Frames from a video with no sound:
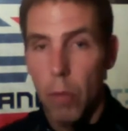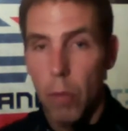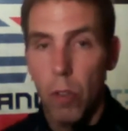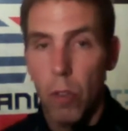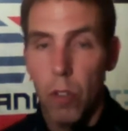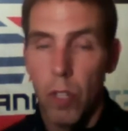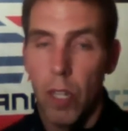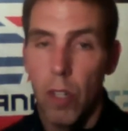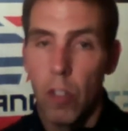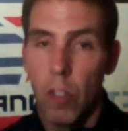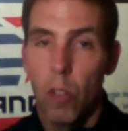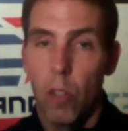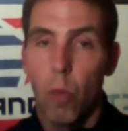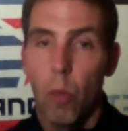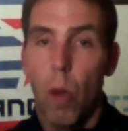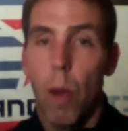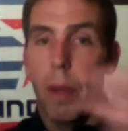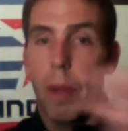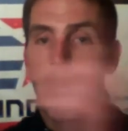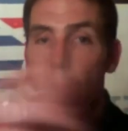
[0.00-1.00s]
We're just kind of
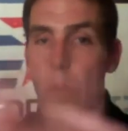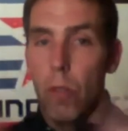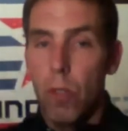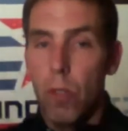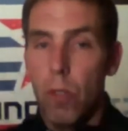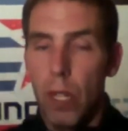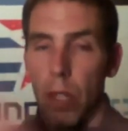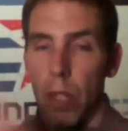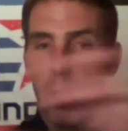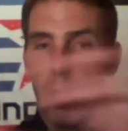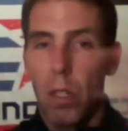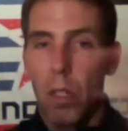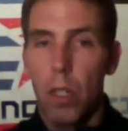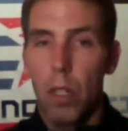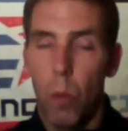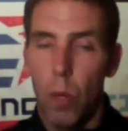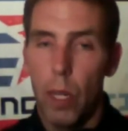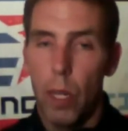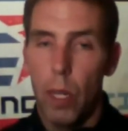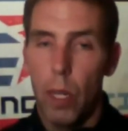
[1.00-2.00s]
swapping Thursday and
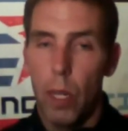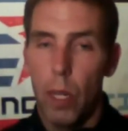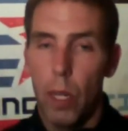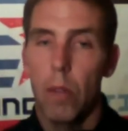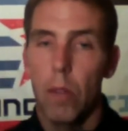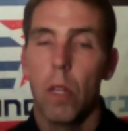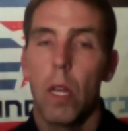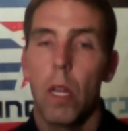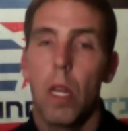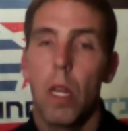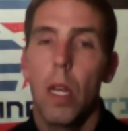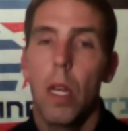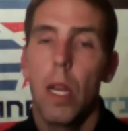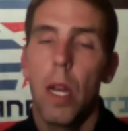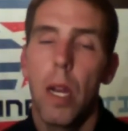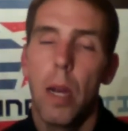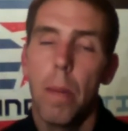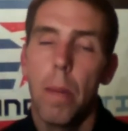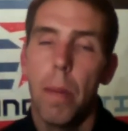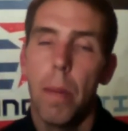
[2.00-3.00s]
Sunday's workouts.
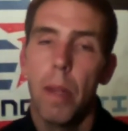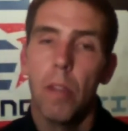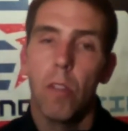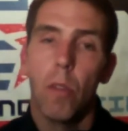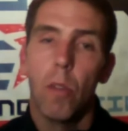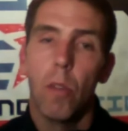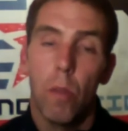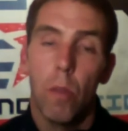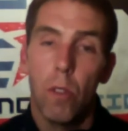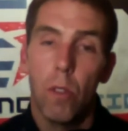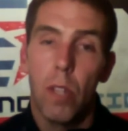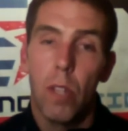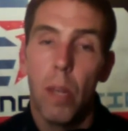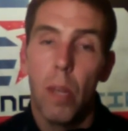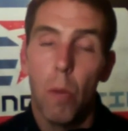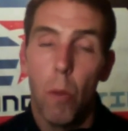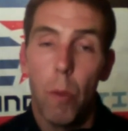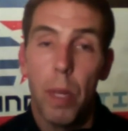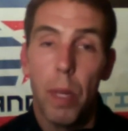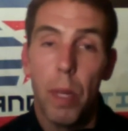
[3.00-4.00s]
And so Thursday
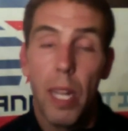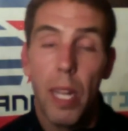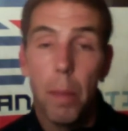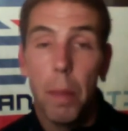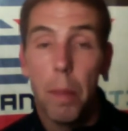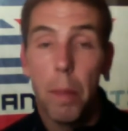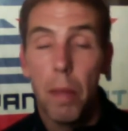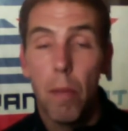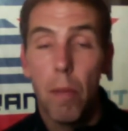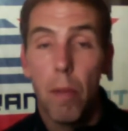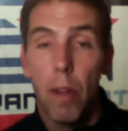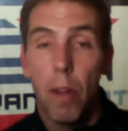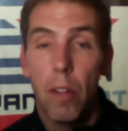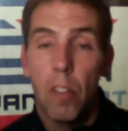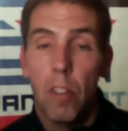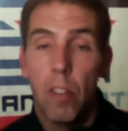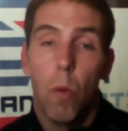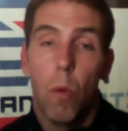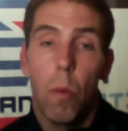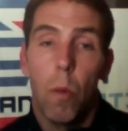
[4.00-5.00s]
will be an ABP ride,
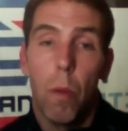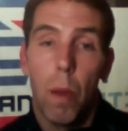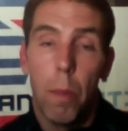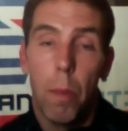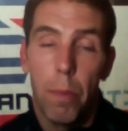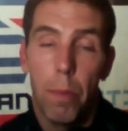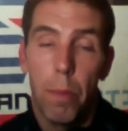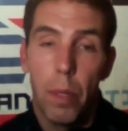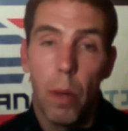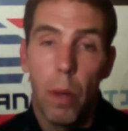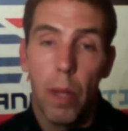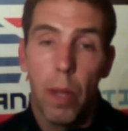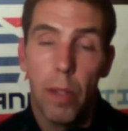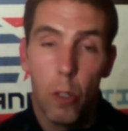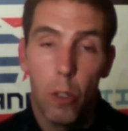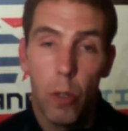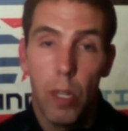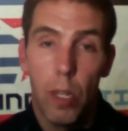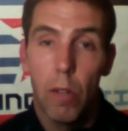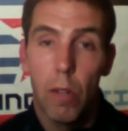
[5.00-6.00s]
so you warm up, on
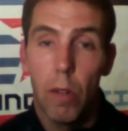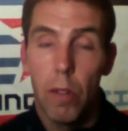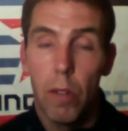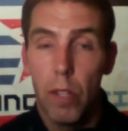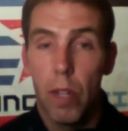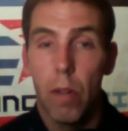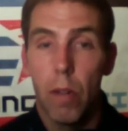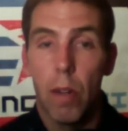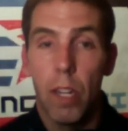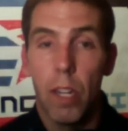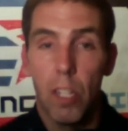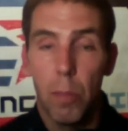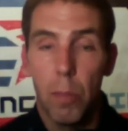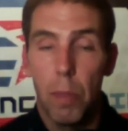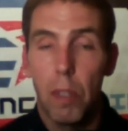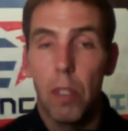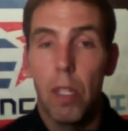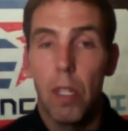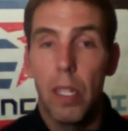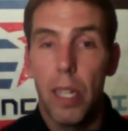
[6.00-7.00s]
the trainer, etc. And I
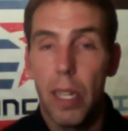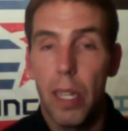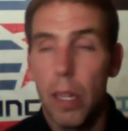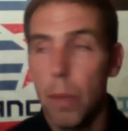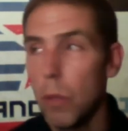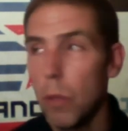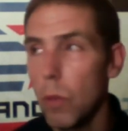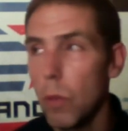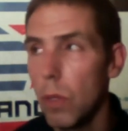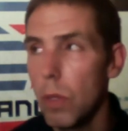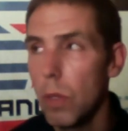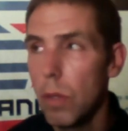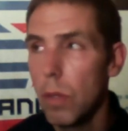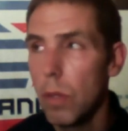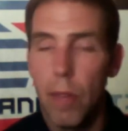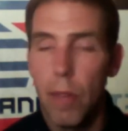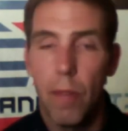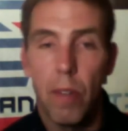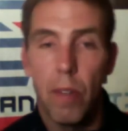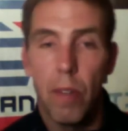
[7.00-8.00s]
expect you to get in between
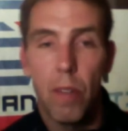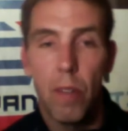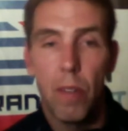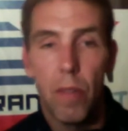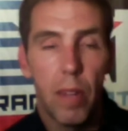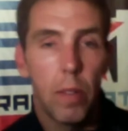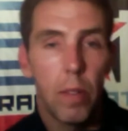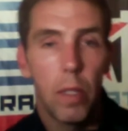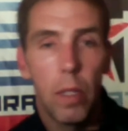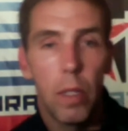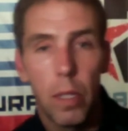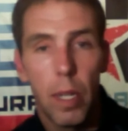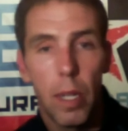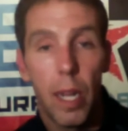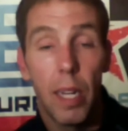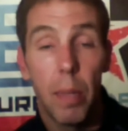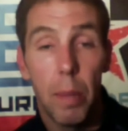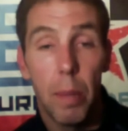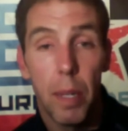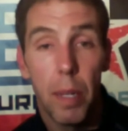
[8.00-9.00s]
75 to
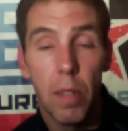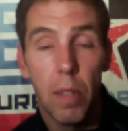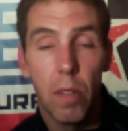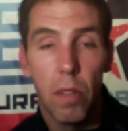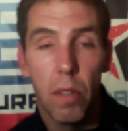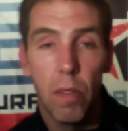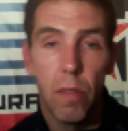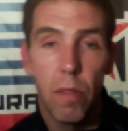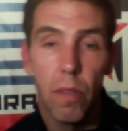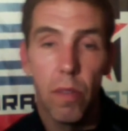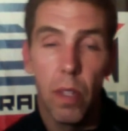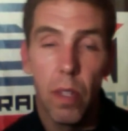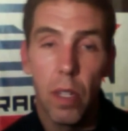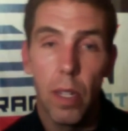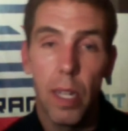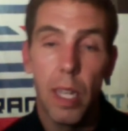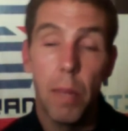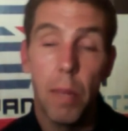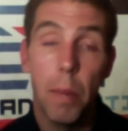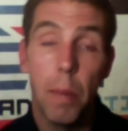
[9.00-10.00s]
90 minutes of
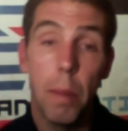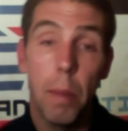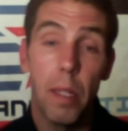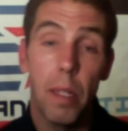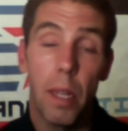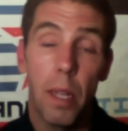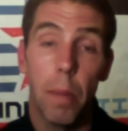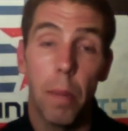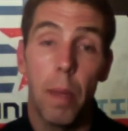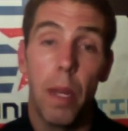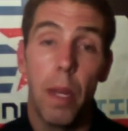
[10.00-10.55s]
ABP time.